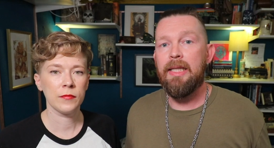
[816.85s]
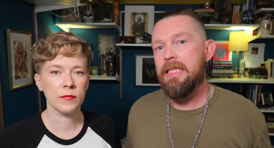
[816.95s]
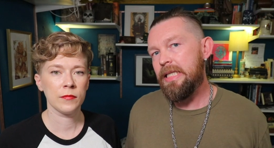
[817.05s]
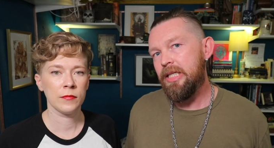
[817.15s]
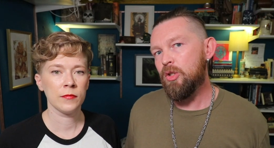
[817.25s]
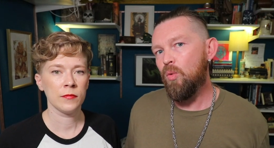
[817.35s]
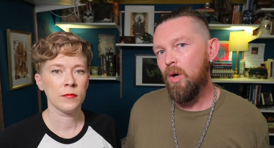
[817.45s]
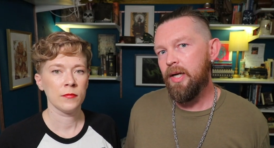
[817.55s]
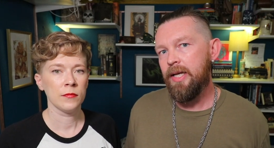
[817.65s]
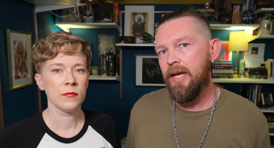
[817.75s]
Speaker 1: a
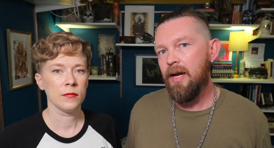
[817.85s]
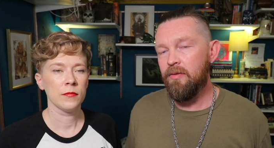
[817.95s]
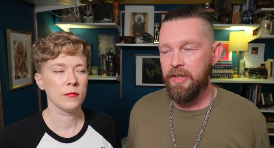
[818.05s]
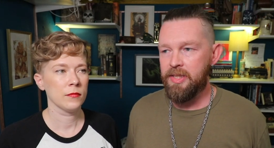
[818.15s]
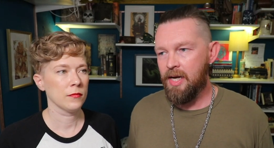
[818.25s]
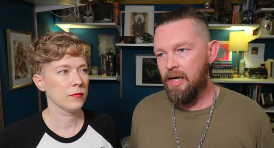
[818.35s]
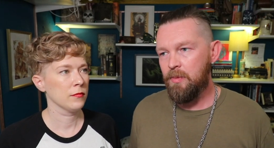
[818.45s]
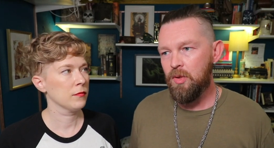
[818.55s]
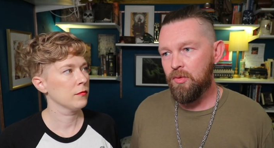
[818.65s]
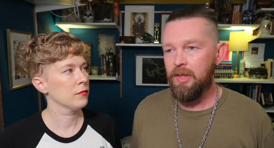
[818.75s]
d20 every
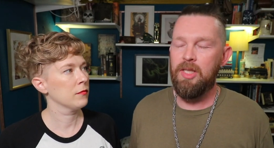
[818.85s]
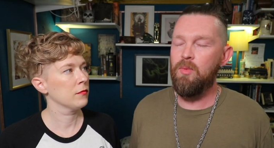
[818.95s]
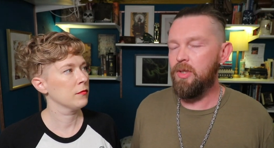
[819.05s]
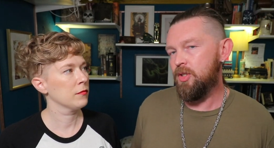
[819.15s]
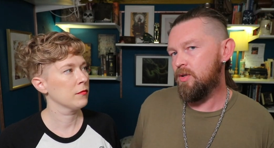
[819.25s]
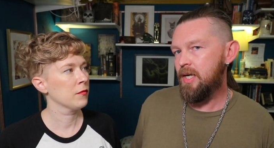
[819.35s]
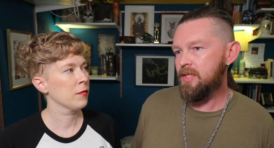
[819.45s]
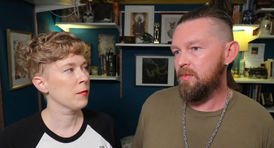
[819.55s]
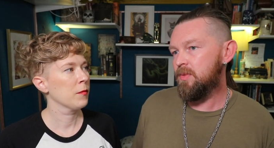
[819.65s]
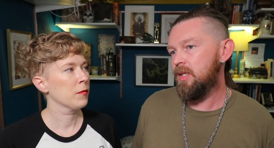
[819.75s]
time you think you want to try
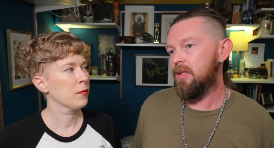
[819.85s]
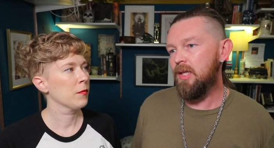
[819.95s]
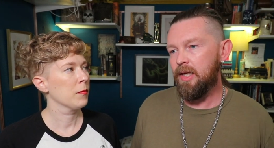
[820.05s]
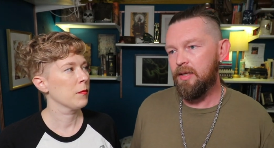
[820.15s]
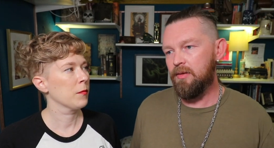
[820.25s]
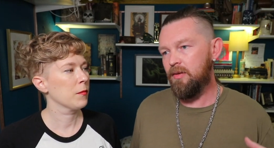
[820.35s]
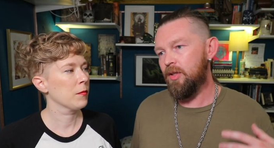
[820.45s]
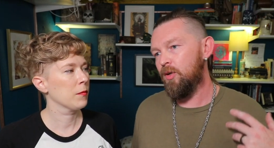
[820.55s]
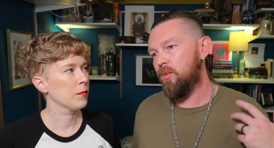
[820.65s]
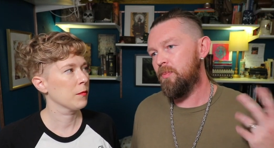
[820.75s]
something, like you
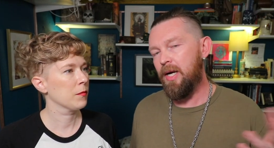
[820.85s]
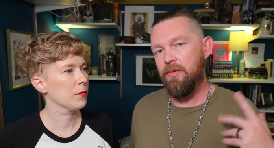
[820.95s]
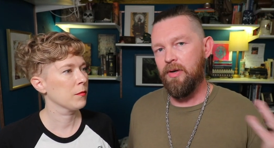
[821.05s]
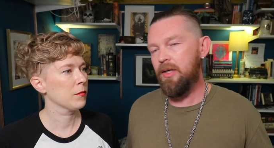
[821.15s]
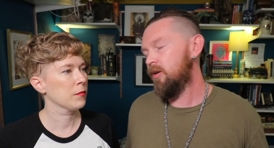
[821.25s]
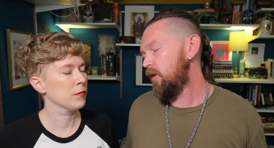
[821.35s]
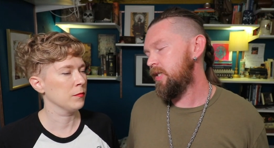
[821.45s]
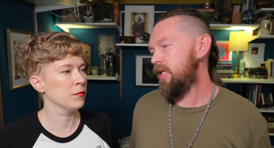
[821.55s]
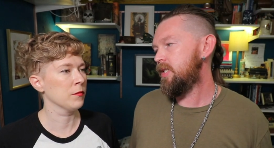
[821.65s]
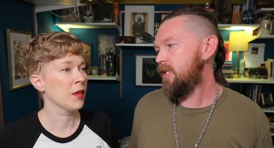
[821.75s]
know with Pathfinder or
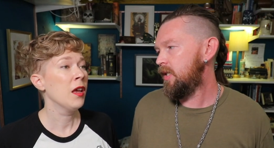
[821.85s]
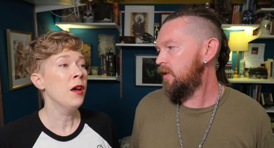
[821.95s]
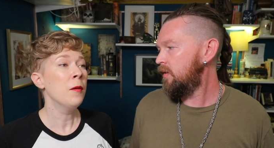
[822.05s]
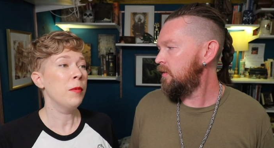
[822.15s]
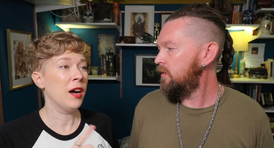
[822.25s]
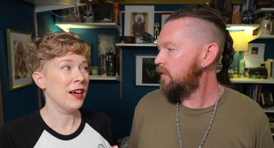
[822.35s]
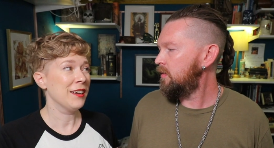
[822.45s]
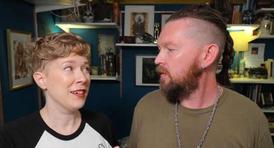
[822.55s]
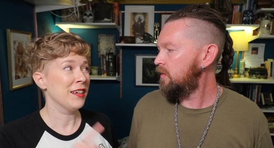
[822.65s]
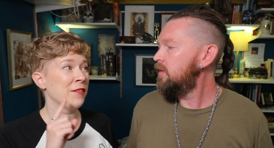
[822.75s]
D and D. Mm-hmm.
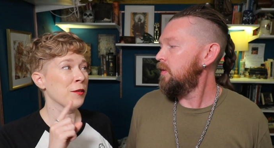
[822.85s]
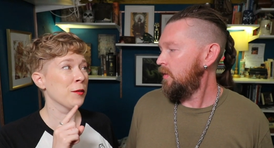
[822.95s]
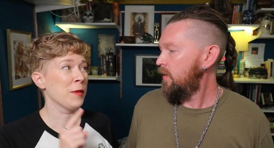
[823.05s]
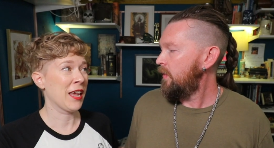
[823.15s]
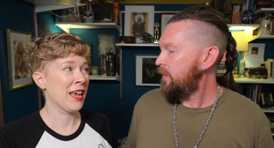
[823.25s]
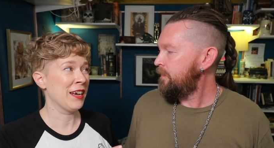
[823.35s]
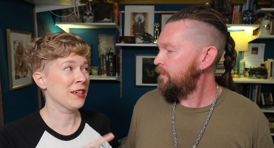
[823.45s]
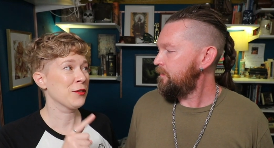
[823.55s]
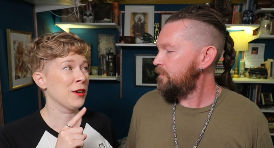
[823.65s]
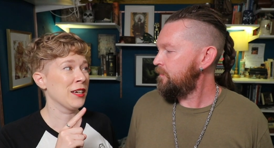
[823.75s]
Speaker 2: But if you're a
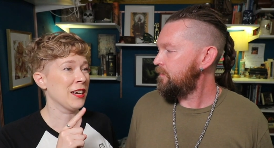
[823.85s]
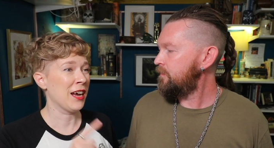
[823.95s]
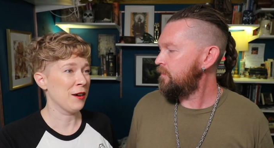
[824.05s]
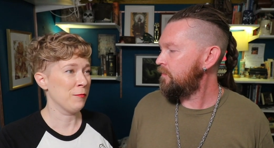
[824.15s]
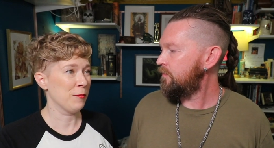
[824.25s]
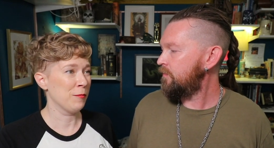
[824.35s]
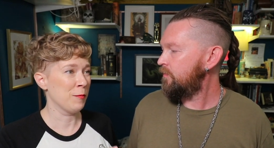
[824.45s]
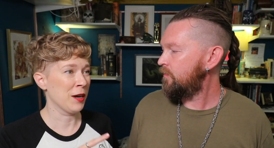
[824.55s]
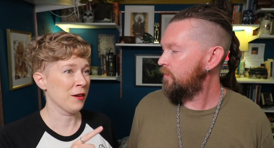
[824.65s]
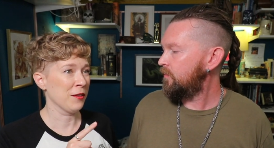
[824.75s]
mechanic trying to
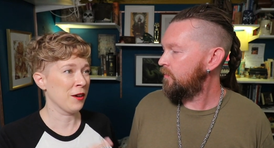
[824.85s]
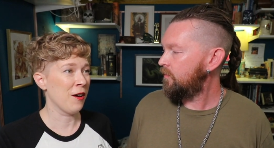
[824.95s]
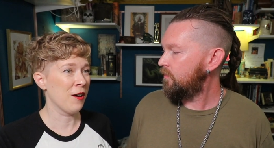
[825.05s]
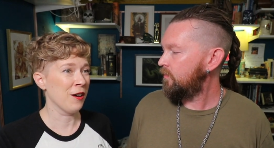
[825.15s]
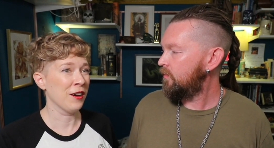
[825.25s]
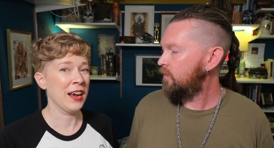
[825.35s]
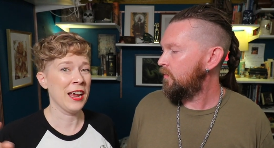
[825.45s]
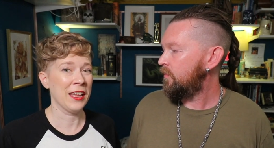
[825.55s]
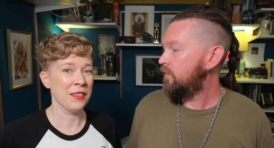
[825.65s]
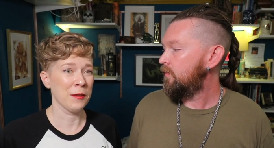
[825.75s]
hotwire the car
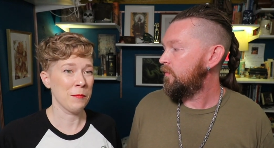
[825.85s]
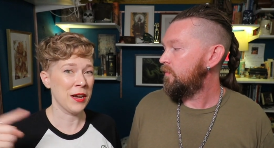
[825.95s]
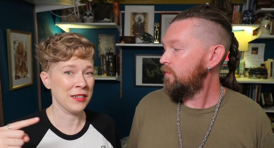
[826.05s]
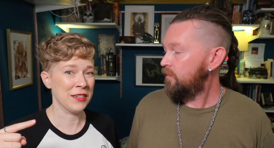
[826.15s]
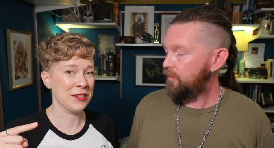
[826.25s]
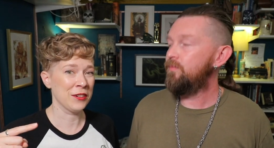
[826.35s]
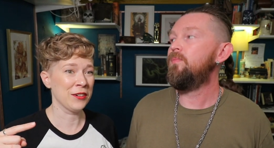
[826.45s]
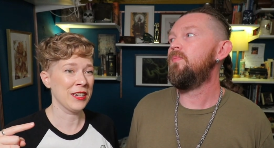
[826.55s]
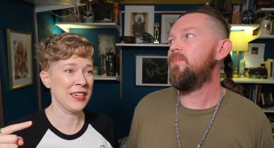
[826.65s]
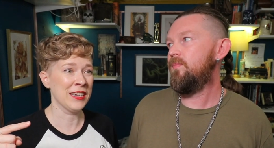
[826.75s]
and the monster
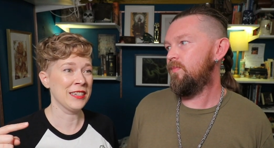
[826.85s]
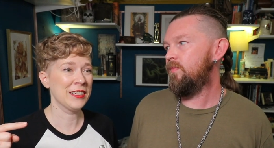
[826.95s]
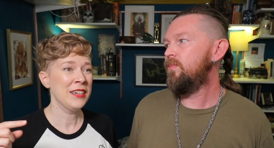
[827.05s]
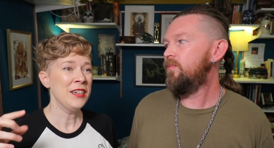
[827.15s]
mm-hmm. is